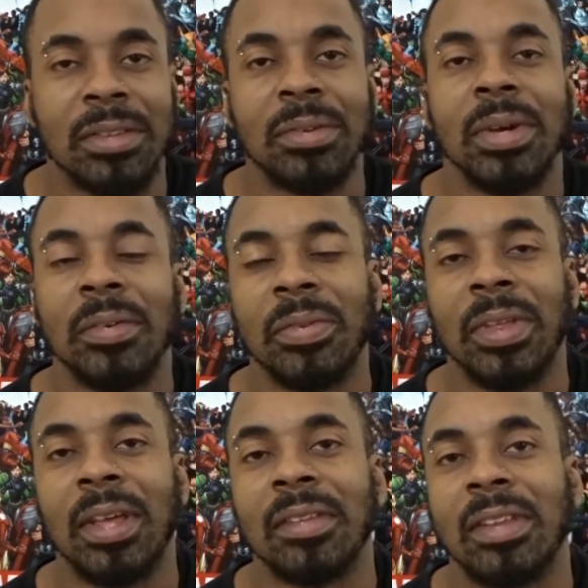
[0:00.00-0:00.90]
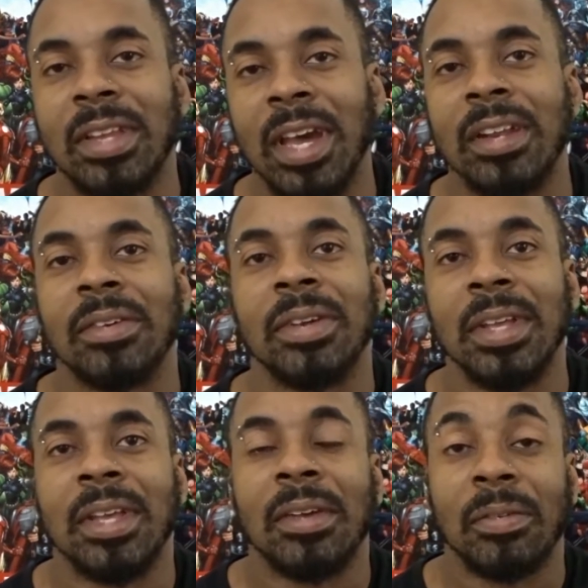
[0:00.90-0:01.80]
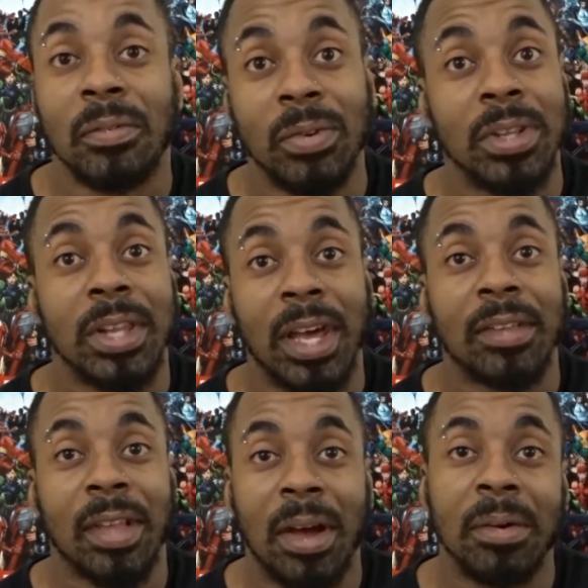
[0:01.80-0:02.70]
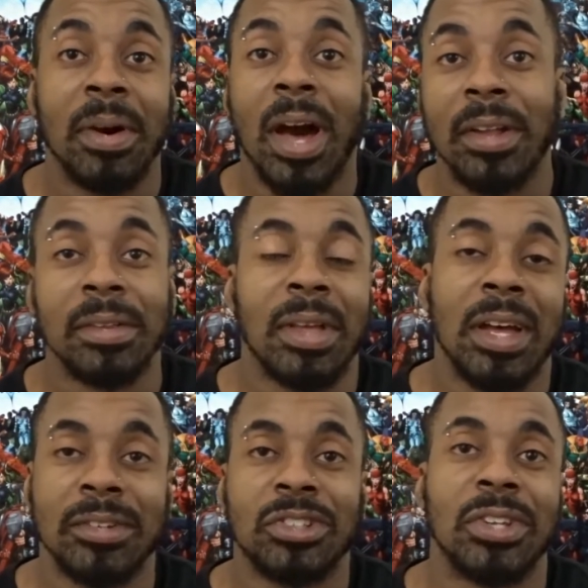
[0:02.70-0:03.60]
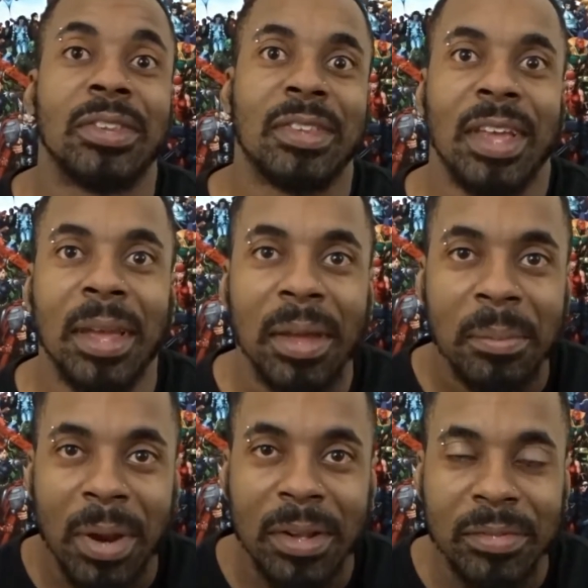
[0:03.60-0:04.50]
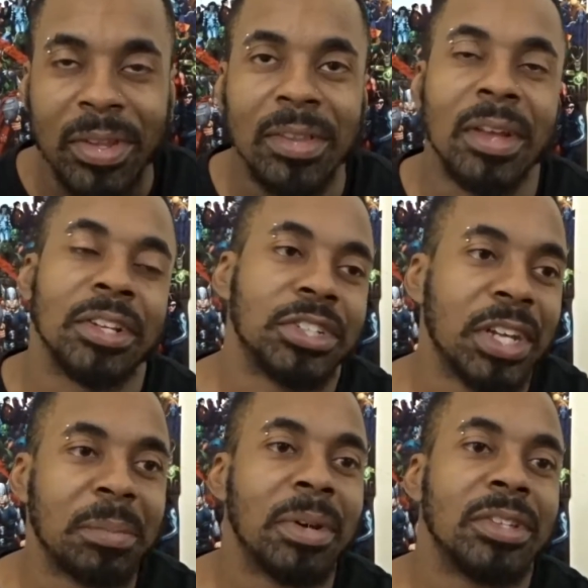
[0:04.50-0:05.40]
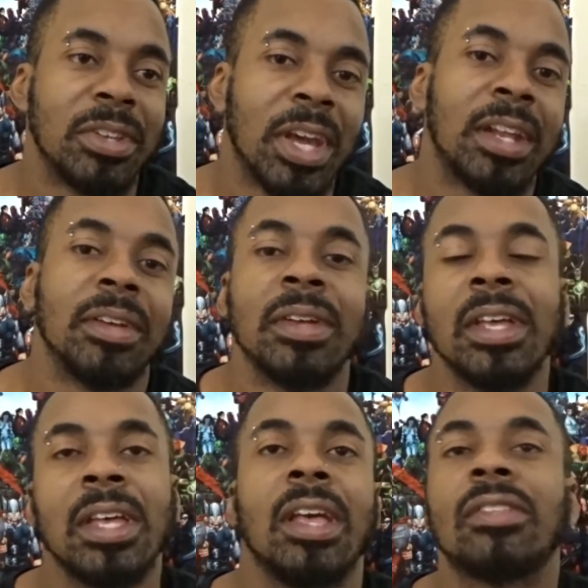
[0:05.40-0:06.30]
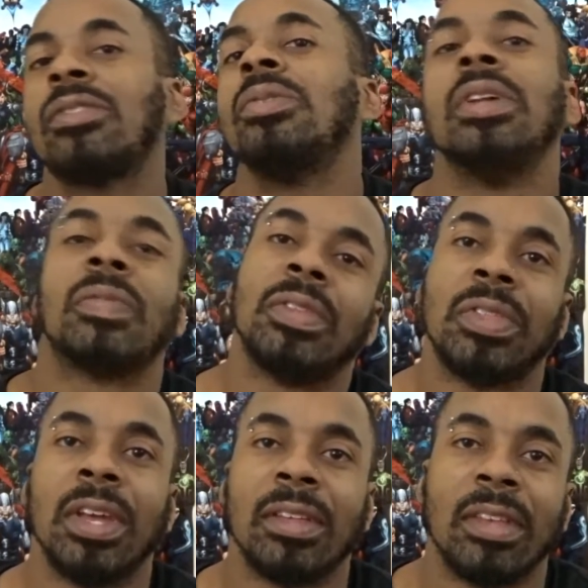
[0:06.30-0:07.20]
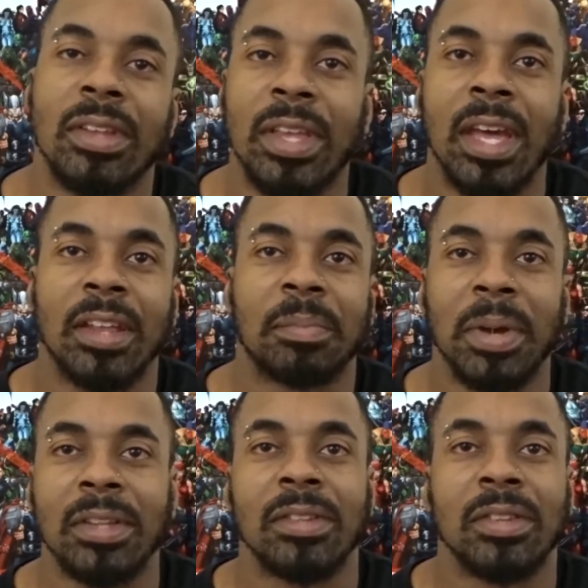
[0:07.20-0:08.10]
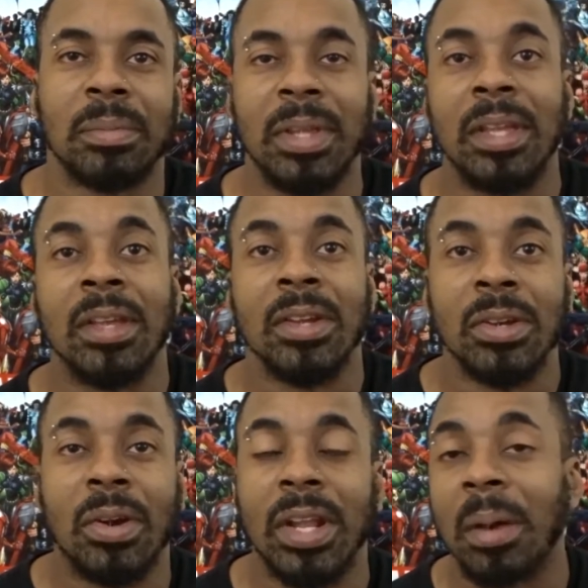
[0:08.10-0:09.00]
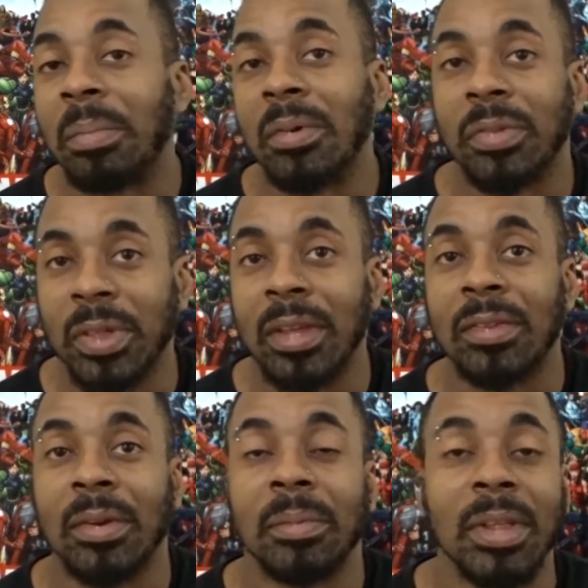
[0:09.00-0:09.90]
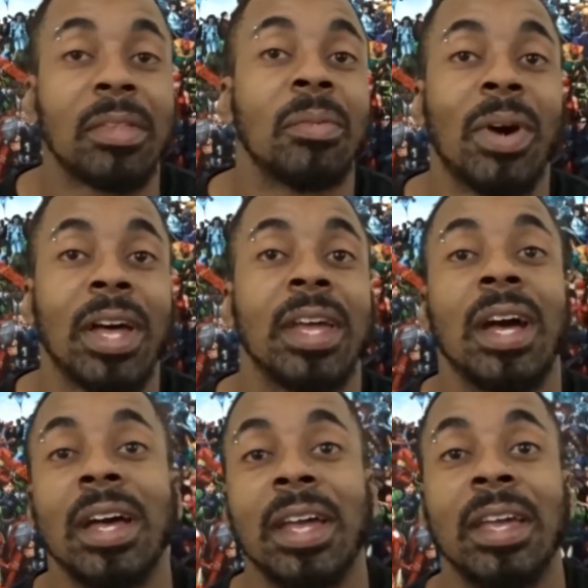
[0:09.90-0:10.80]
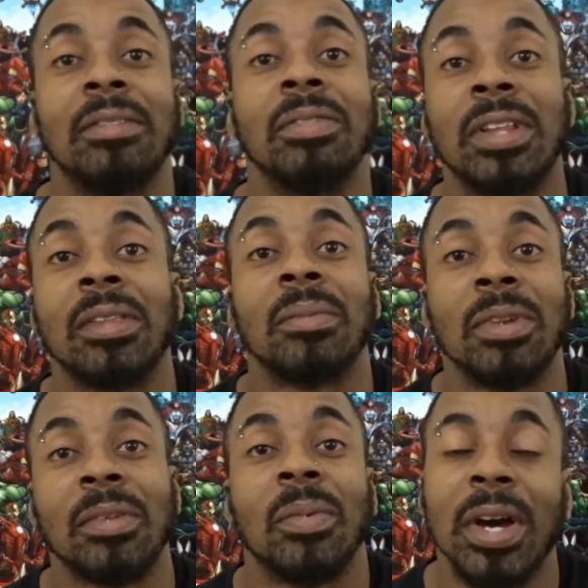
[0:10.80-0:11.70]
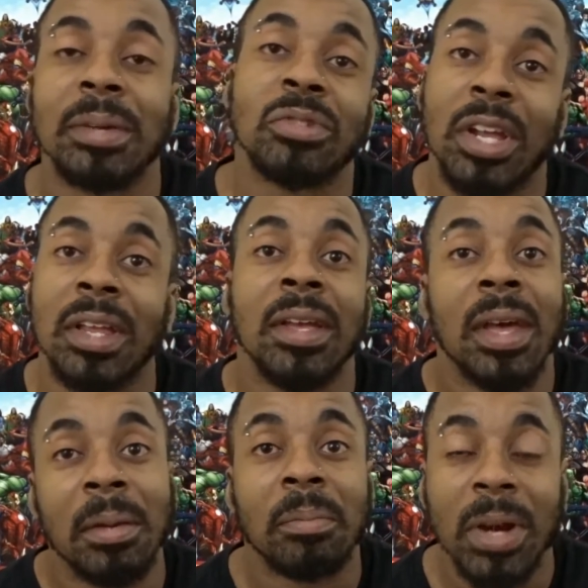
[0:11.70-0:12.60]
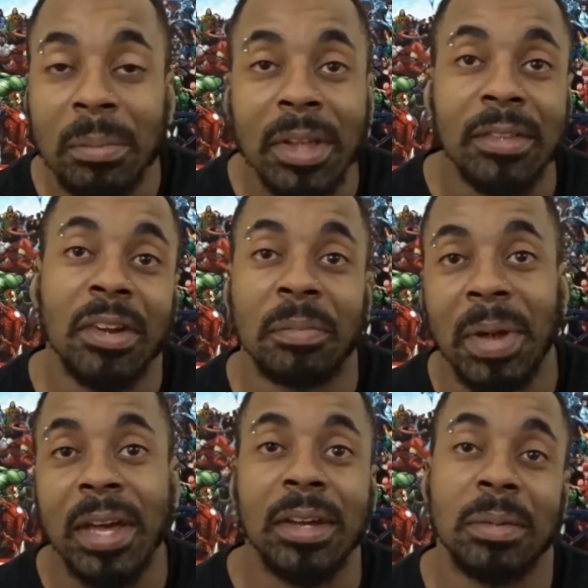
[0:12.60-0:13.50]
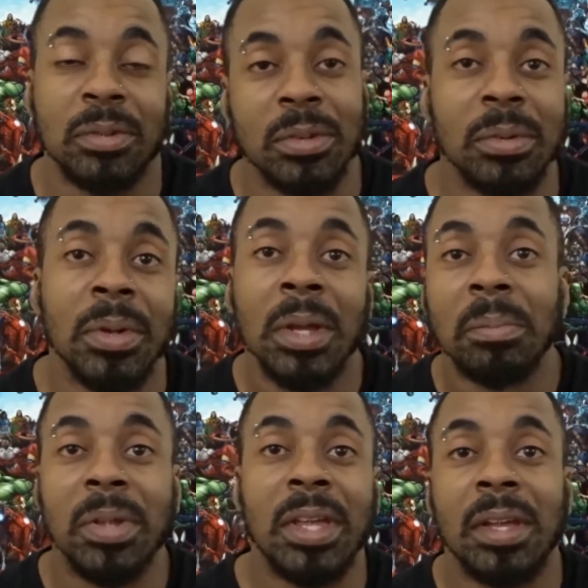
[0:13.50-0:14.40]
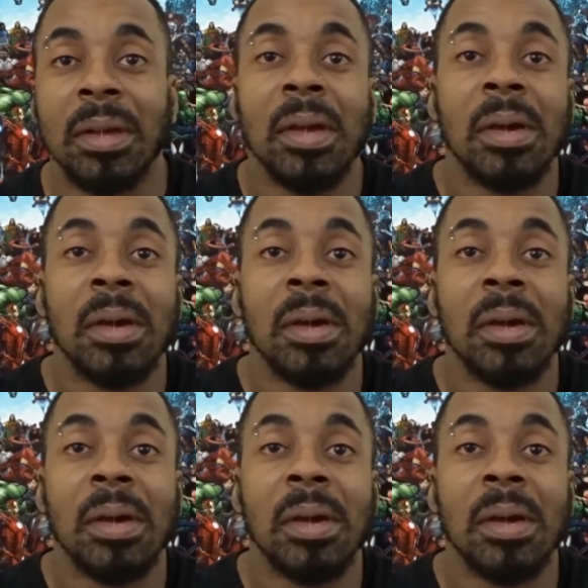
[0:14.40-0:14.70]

doing things, and you kind of realize how, I shouldn't say powerlifting is out of shape, but you kind of, it's two different things, and you can't expect to be good at both things. So this is why, again, another reason why I'm trying to bring myself back up to being,